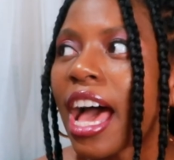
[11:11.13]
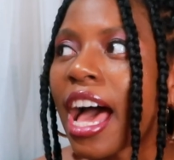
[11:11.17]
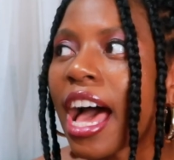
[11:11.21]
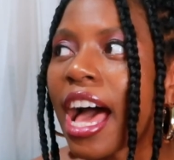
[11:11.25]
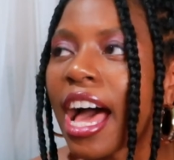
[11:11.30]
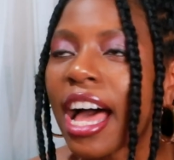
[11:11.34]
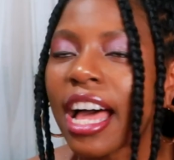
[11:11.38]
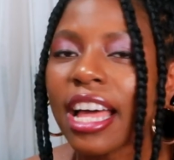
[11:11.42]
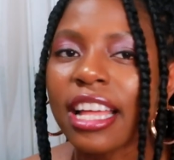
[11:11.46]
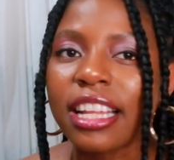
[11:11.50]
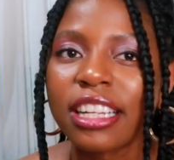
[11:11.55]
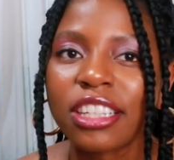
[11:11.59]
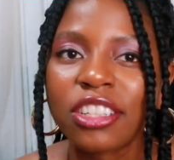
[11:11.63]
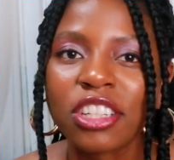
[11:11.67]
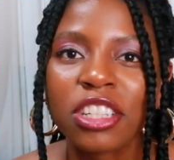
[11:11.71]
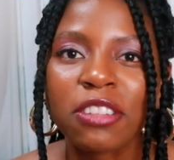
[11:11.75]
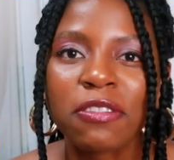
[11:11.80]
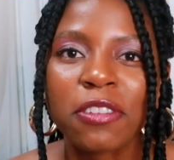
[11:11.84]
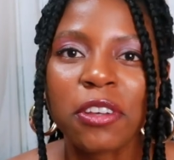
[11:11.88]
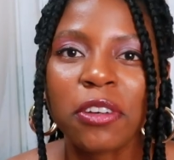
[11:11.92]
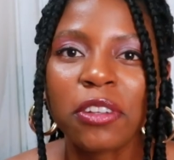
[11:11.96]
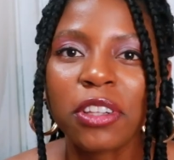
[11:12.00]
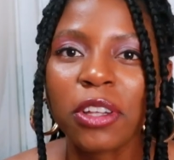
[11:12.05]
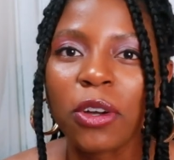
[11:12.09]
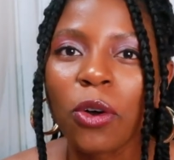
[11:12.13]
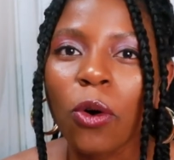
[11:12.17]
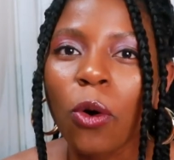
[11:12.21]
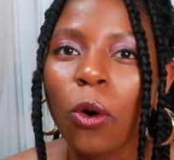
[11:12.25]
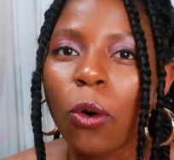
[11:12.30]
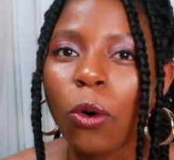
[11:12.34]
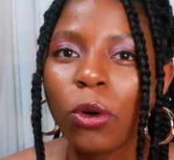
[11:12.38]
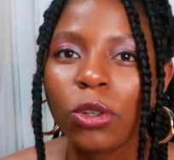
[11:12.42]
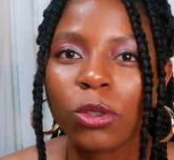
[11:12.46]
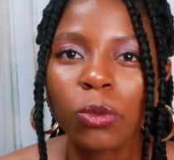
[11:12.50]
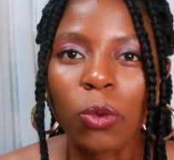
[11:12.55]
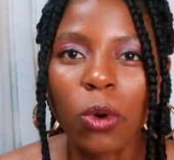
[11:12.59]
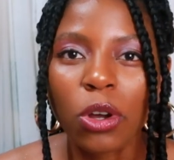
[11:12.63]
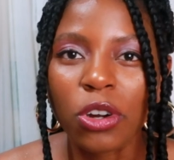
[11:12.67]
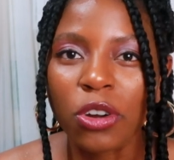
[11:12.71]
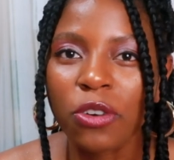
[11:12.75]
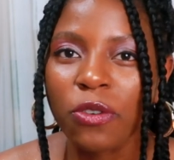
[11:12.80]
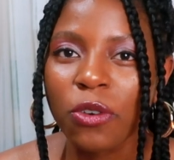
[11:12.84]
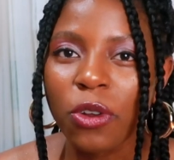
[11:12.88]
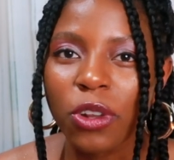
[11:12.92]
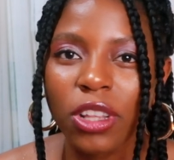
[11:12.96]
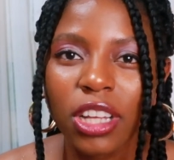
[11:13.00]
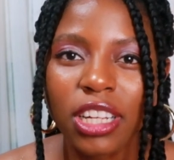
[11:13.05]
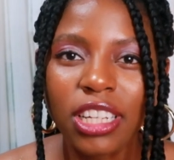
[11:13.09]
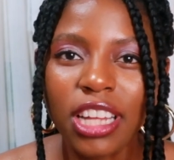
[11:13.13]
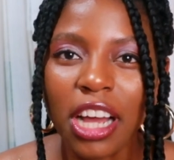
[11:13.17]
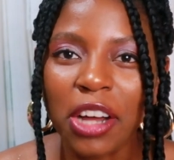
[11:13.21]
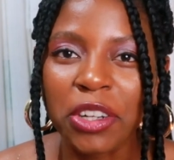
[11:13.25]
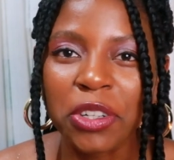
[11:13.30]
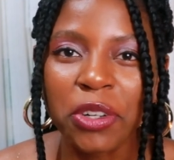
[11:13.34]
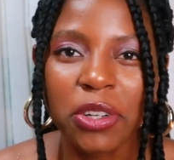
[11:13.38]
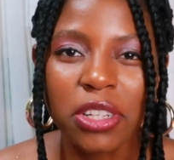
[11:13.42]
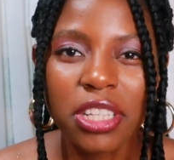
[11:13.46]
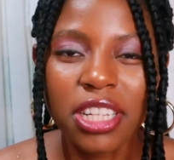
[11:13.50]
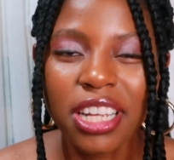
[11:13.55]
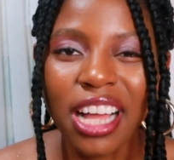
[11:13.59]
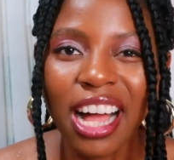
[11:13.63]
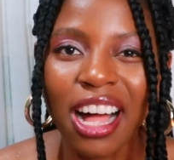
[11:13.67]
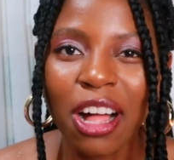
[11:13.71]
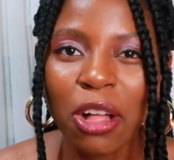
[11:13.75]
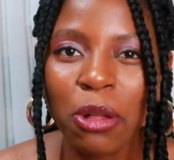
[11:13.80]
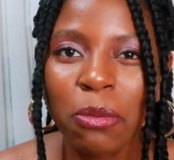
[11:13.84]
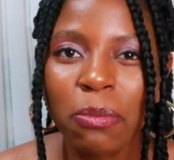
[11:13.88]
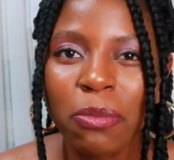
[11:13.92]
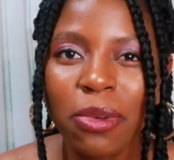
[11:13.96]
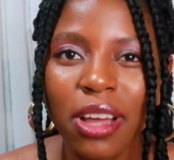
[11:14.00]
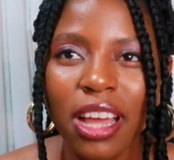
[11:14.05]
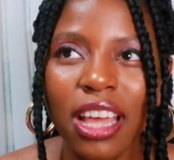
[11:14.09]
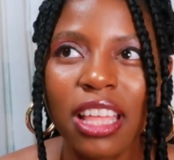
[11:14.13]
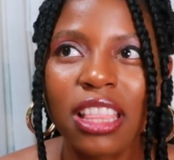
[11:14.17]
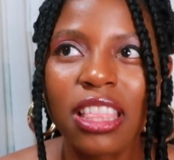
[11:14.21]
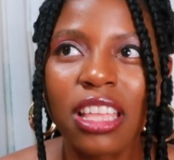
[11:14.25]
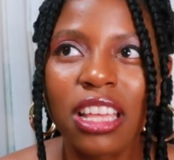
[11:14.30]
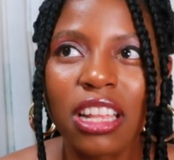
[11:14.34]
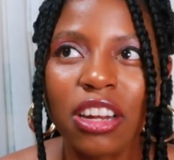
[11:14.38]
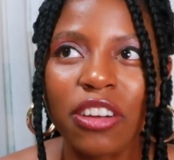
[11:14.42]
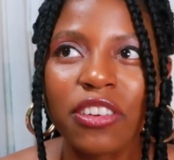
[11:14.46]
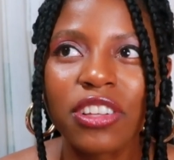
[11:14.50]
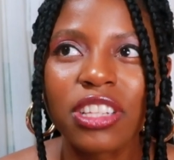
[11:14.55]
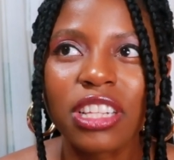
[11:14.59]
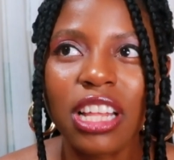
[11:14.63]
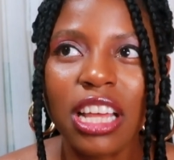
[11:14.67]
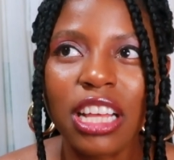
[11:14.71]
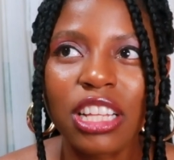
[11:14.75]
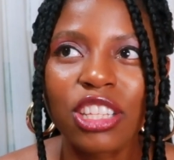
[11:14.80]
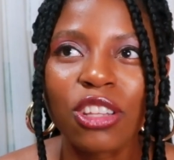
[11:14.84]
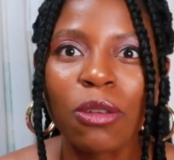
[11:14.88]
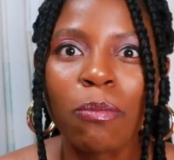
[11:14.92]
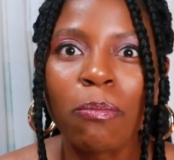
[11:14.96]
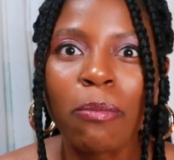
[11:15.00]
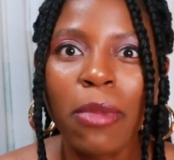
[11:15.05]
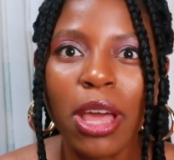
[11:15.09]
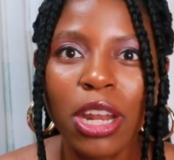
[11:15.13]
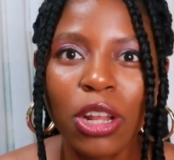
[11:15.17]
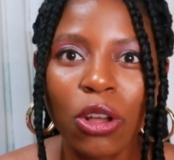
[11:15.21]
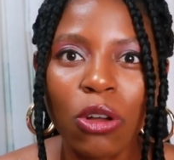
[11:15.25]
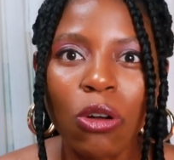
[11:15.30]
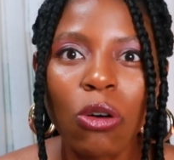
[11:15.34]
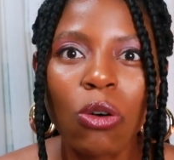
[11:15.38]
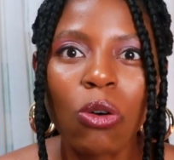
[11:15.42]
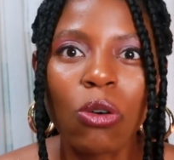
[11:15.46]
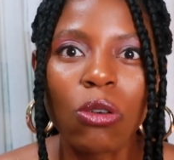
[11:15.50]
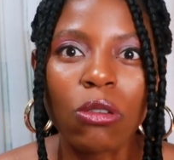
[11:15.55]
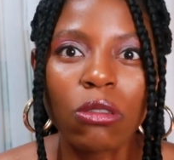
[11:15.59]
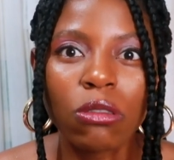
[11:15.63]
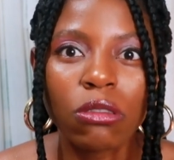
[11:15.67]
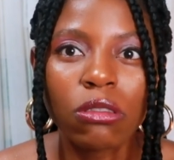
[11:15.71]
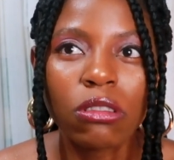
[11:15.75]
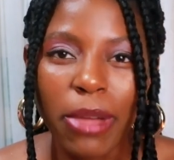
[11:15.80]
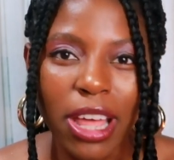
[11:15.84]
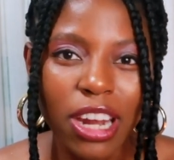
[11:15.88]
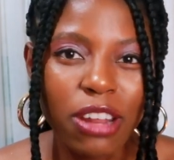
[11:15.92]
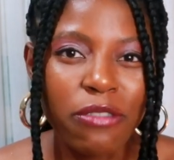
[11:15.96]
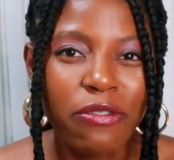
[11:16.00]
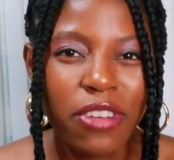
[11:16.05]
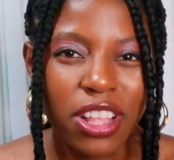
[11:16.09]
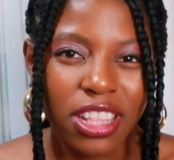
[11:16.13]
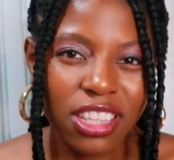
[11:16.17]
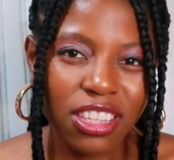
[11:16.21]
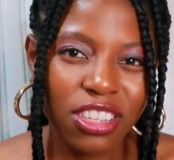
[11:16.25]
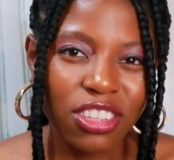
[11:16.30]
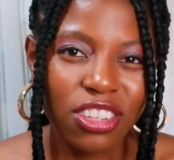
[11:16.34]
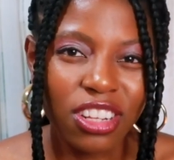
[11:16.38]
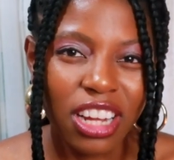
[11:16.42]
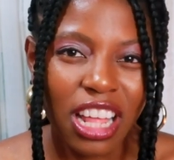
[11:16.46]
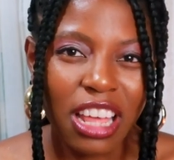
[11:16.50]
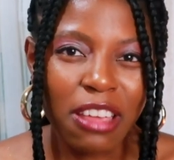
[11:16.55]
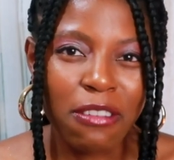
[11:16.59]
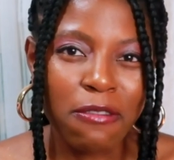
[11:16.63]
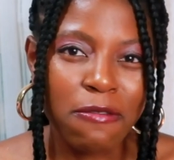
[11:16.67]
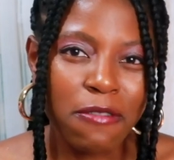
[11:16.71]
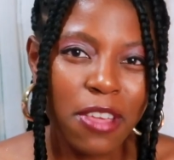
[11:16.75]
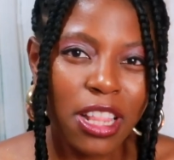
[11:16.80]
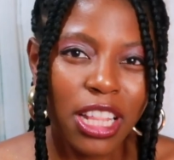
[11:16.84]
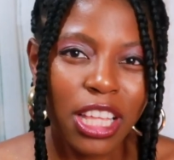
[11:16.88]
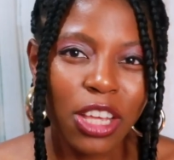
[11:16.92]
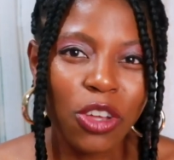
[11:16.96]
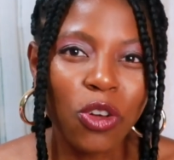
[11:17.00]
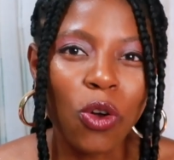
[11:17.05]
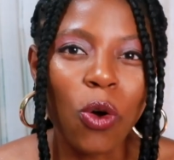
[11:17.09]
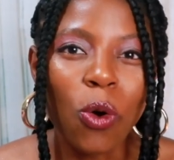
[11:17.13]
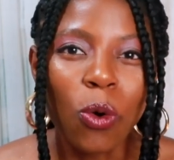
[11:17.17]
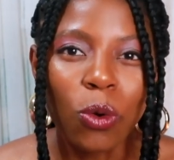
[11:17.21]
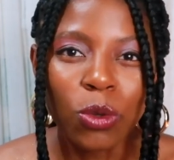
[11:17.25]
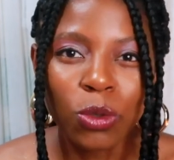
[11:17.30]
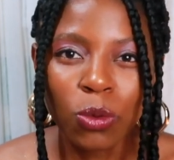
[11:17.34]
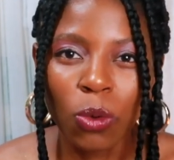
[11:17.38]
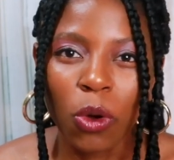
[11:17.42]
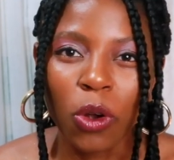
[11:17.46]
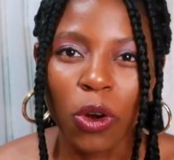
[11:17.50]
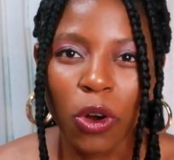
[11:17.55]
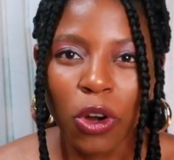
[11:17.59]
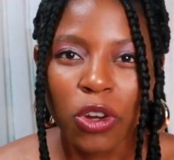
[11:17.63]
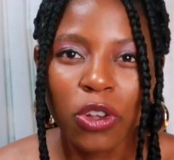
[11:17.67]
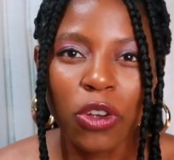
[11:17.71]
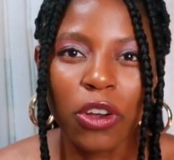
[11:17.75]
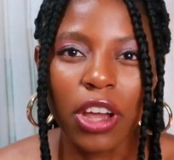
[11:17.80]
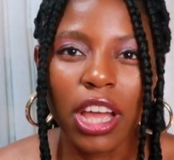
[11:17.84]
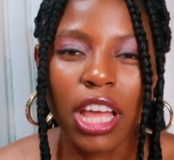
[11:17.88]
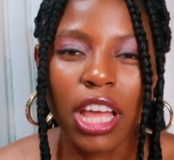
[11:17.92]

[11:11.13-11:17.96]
and just feel the cold water rolling down your scalp, I think there's like some medical benefits to like feeling cold water on your